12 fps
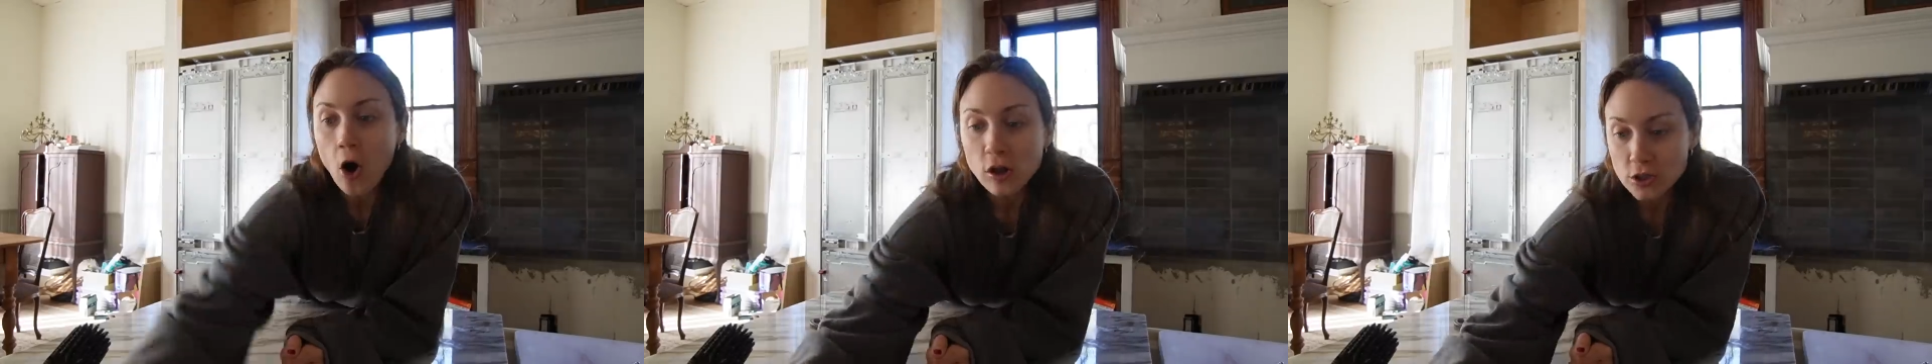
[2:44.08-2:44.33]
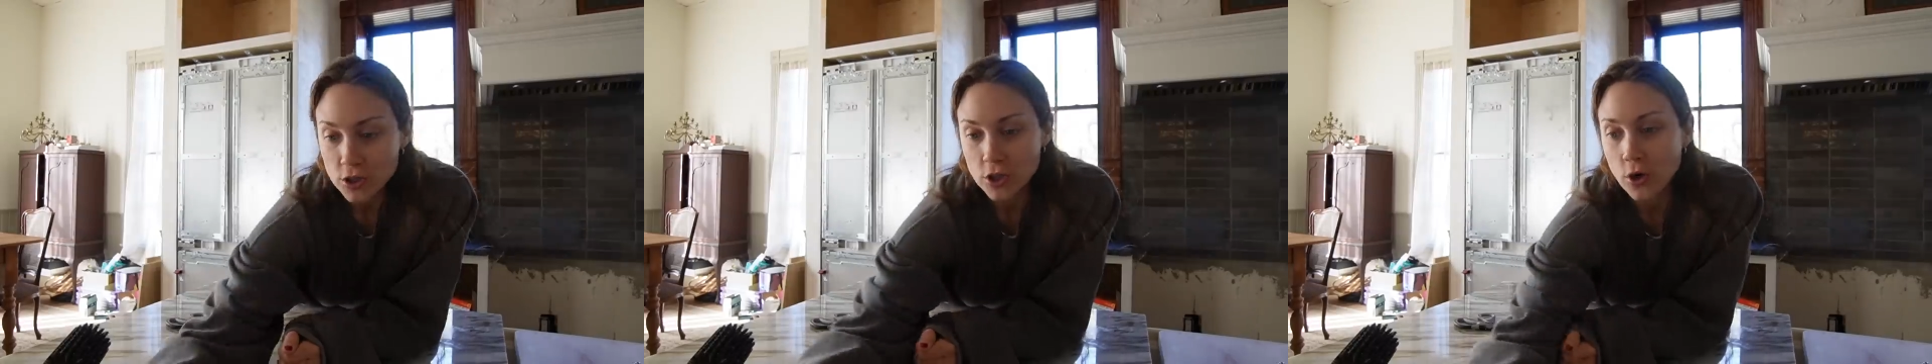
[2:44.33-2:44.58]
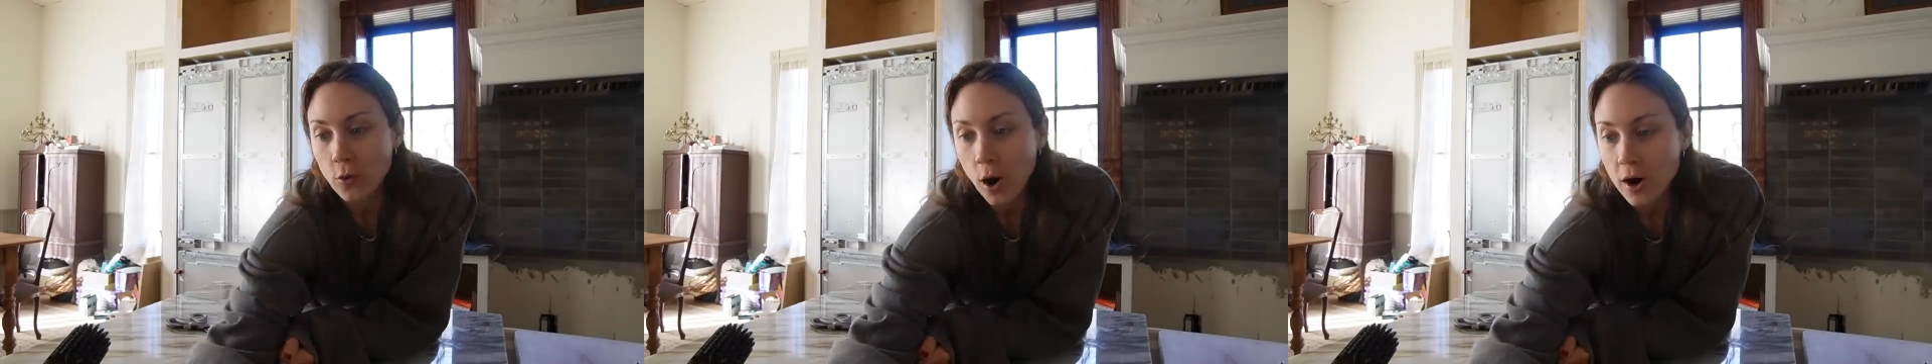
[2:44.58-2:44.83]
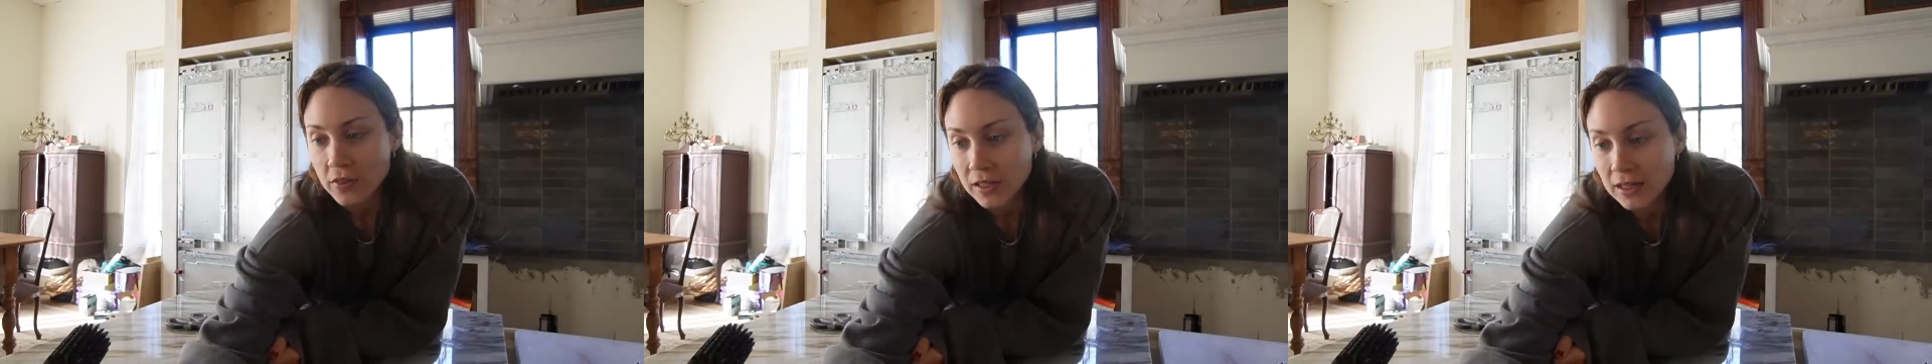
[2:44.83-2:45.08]
Also,
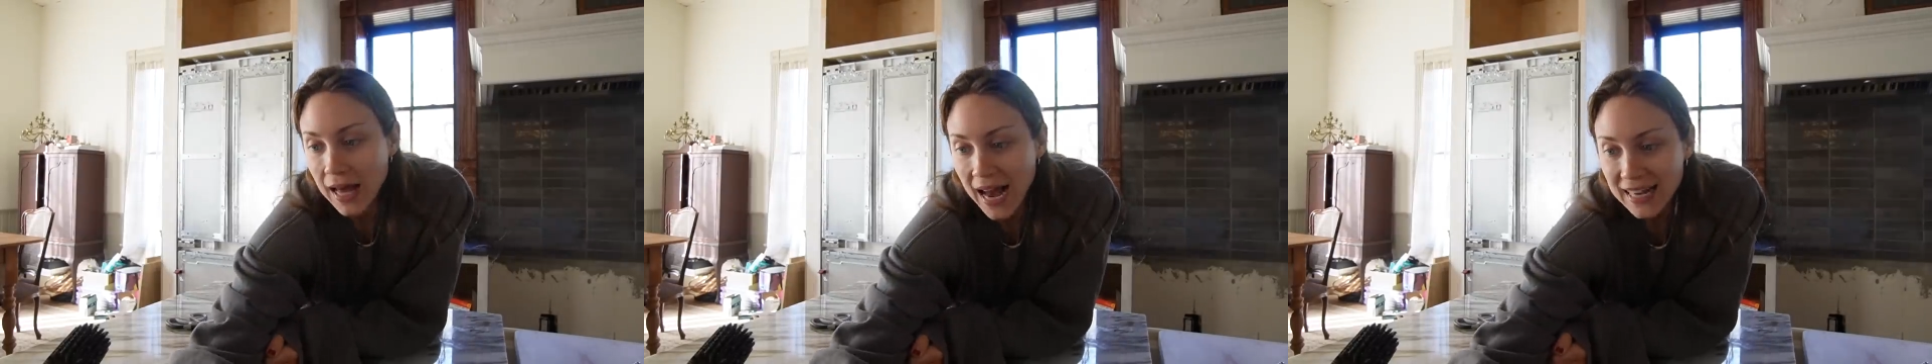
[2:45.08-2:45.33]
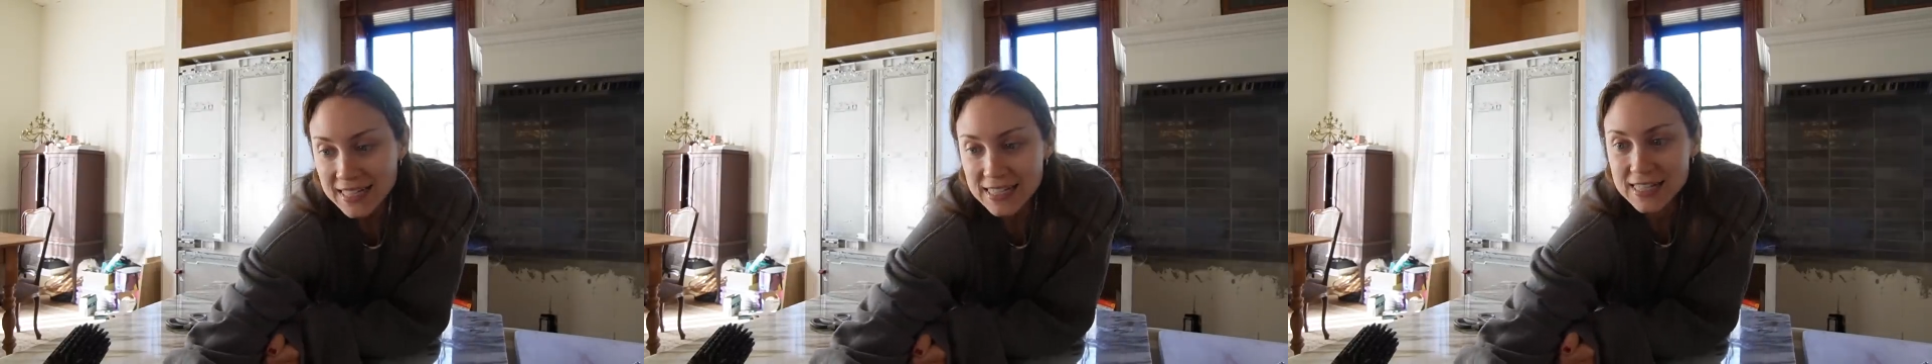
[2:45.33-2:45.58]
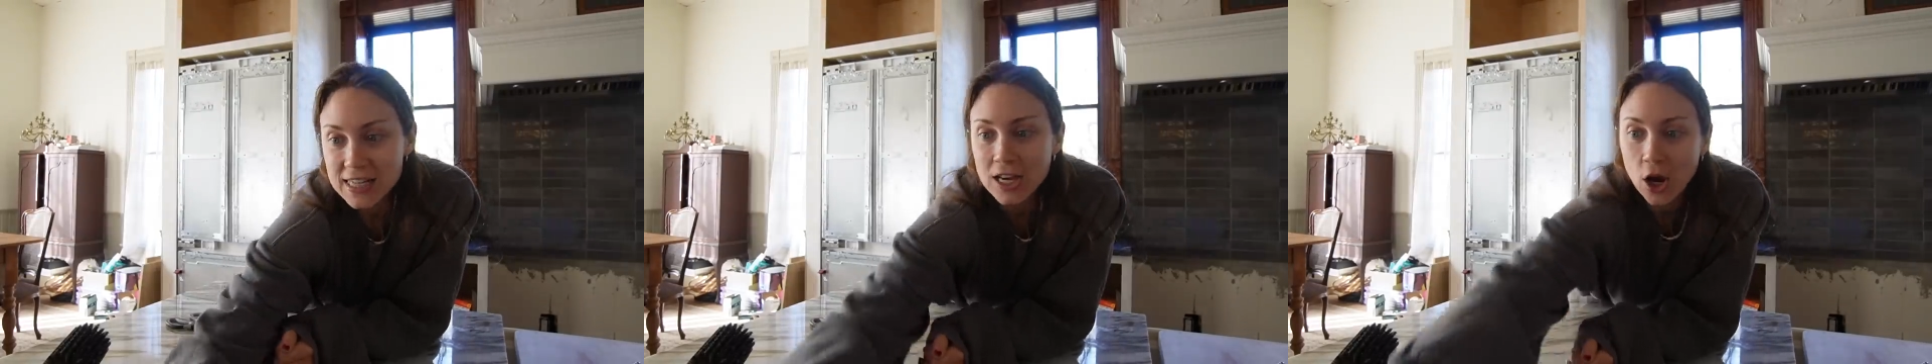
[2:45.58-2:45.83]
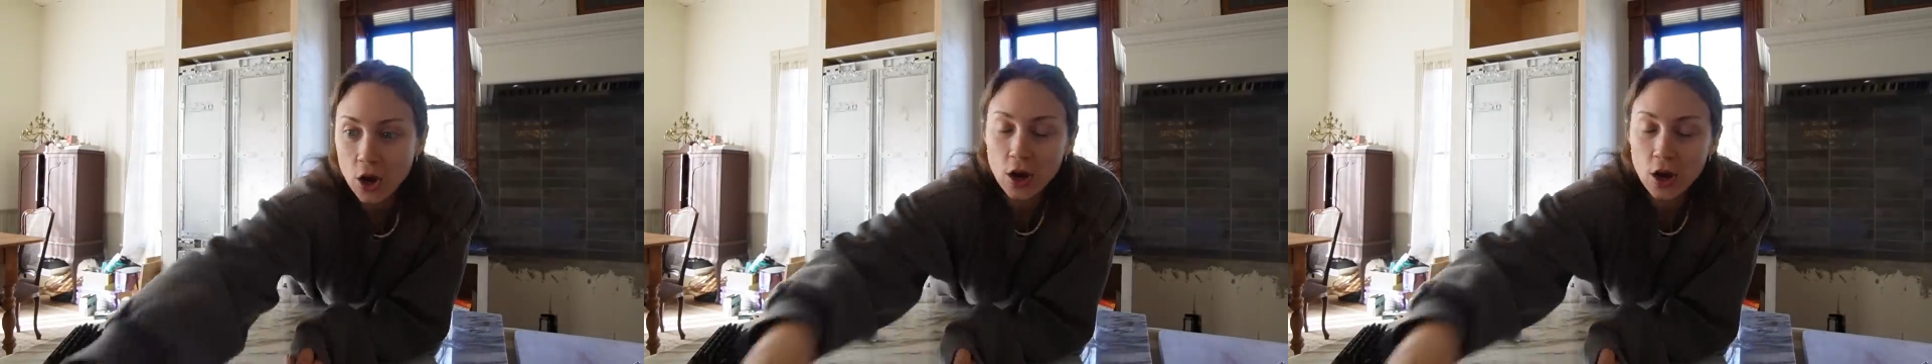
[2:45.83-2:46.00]
on the last